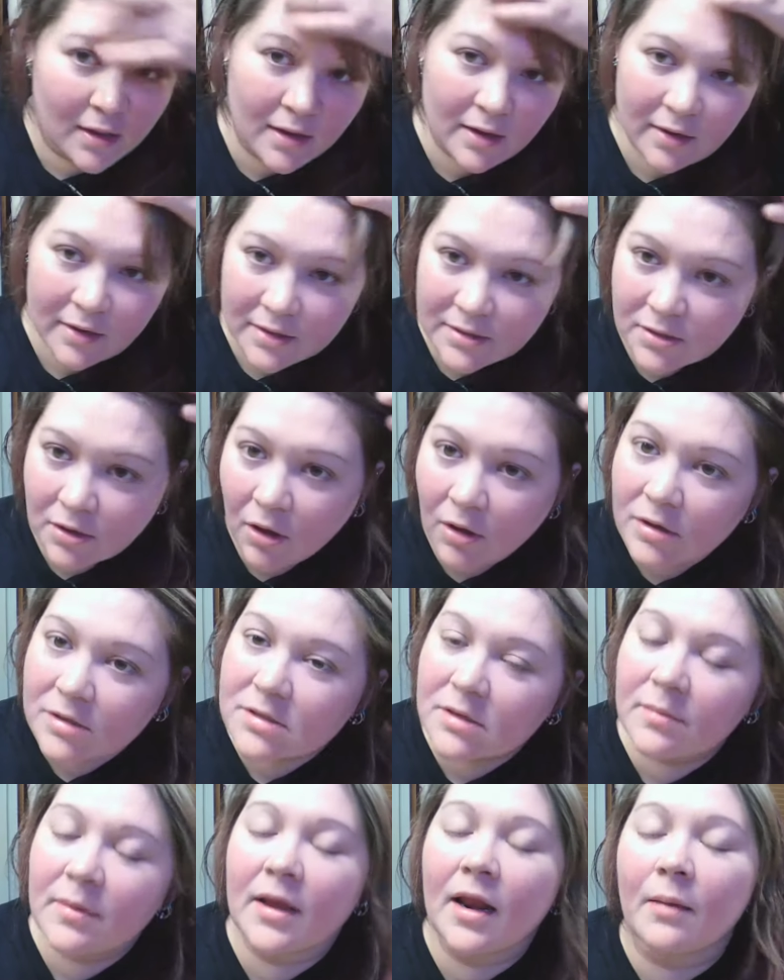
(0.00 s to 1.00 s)
It is
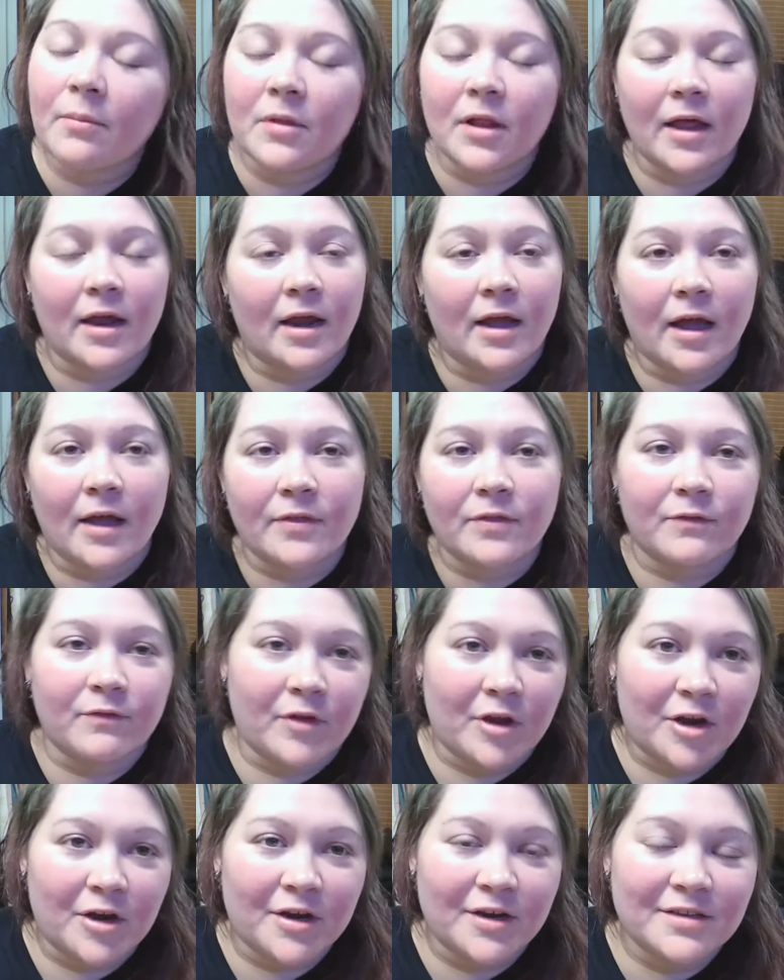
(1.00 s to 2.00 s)
awesome, and I'm glad I got the
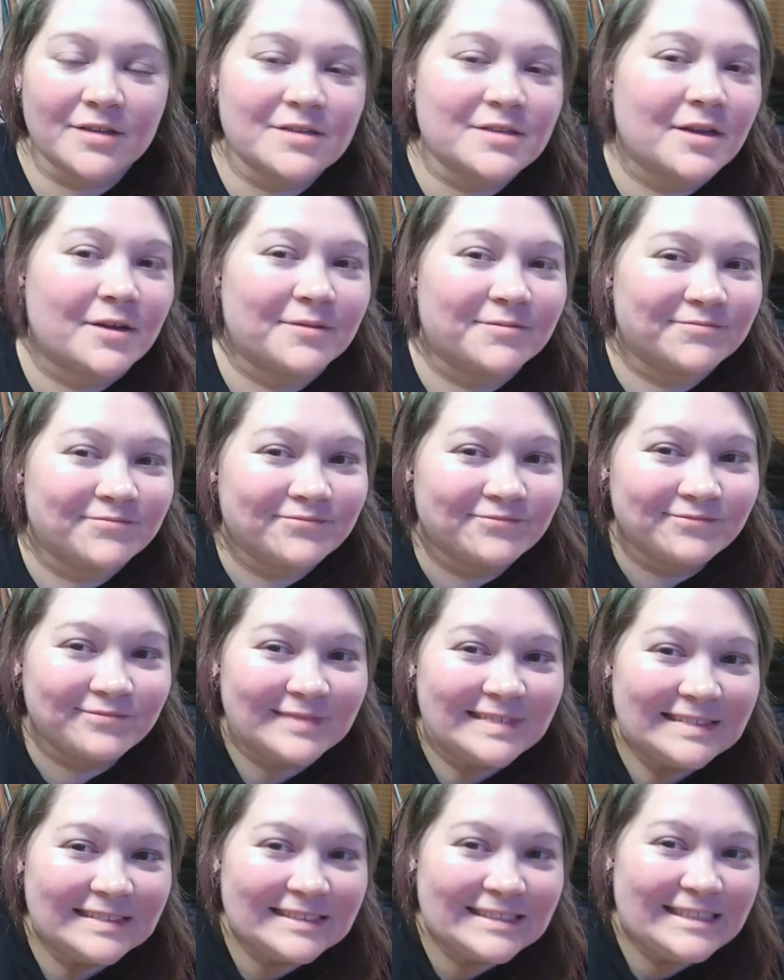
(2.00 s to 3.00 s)
variant. So,
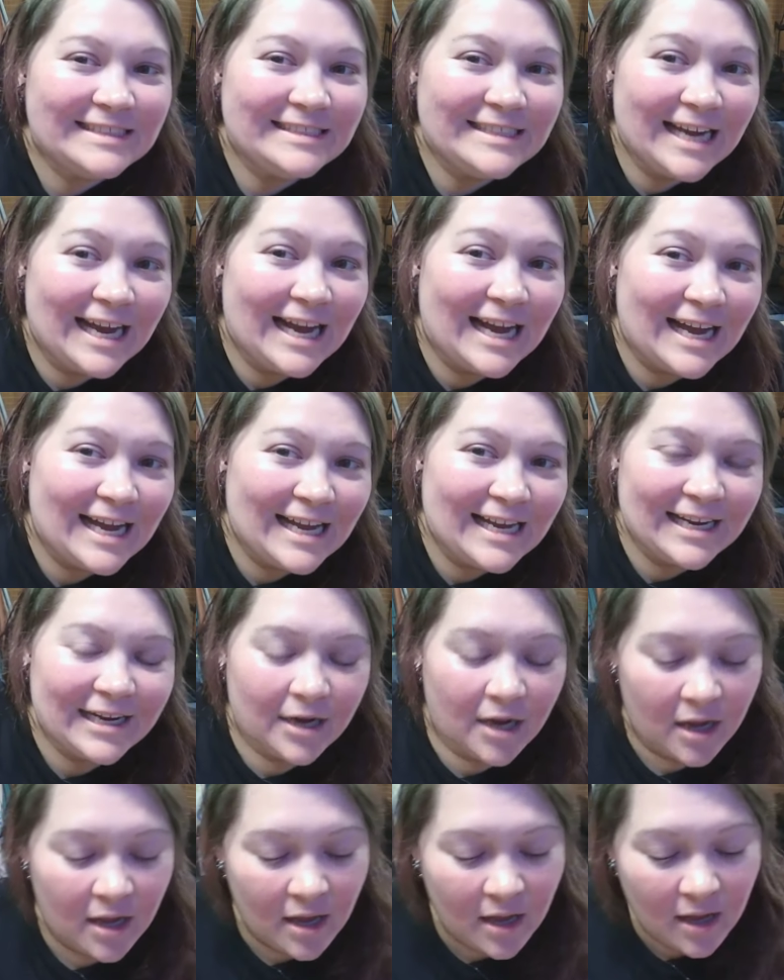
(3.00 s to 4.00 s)

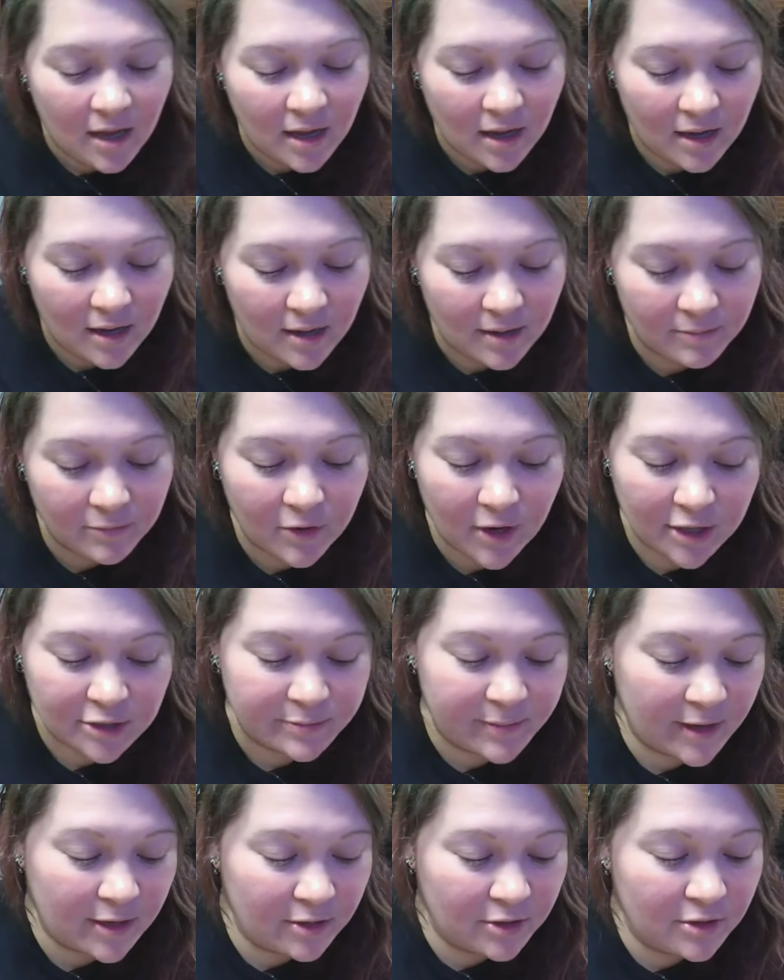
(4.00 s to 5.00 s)
yay!
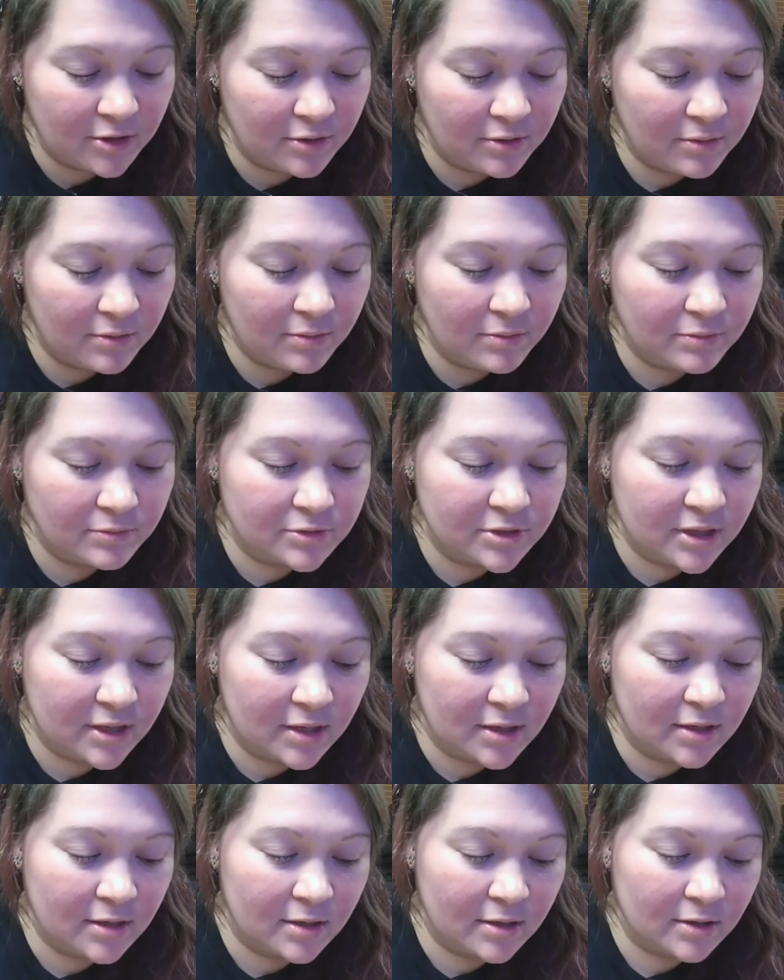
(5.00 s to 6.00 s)
Crash Bandicoot.
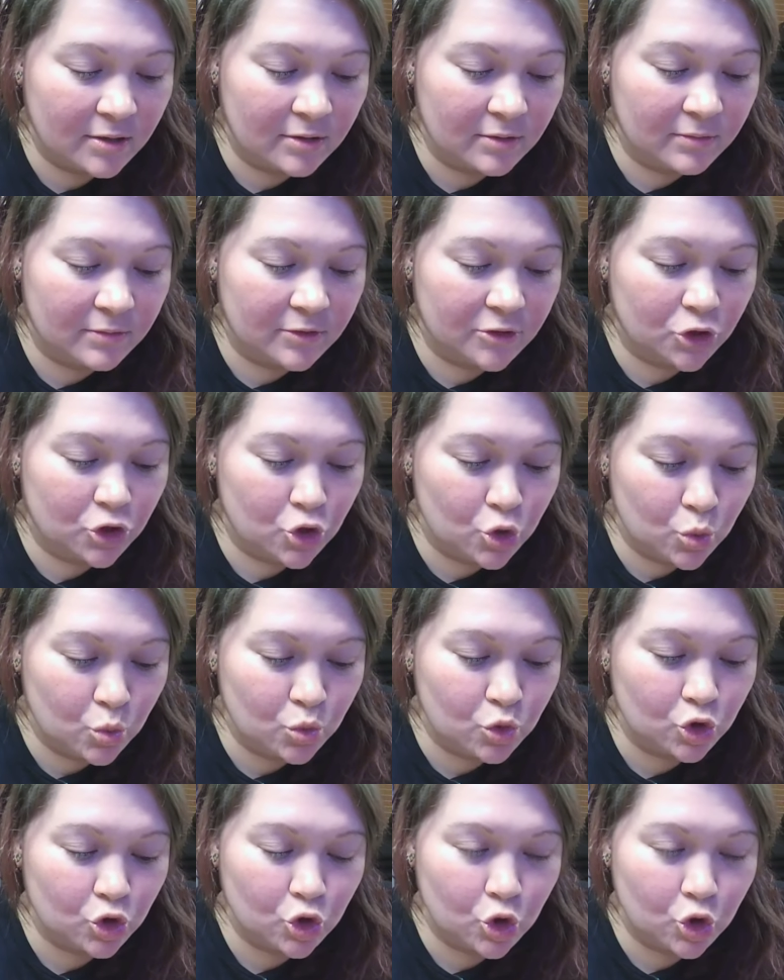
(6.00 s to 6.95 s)
Cute.